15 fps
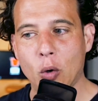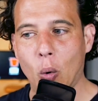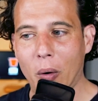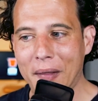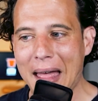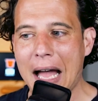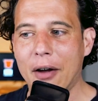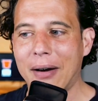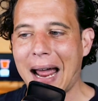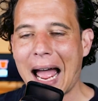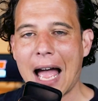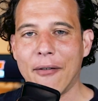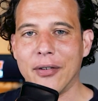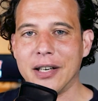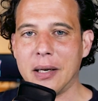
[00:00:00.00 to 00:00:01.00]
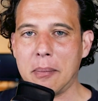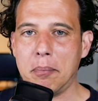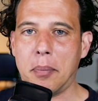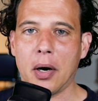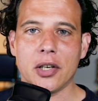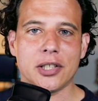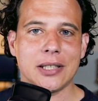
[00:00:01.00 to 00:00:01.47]
without having to
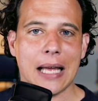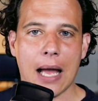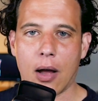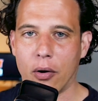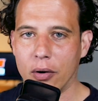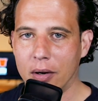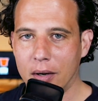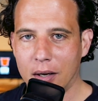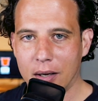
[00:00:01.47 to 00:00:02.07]
bust out,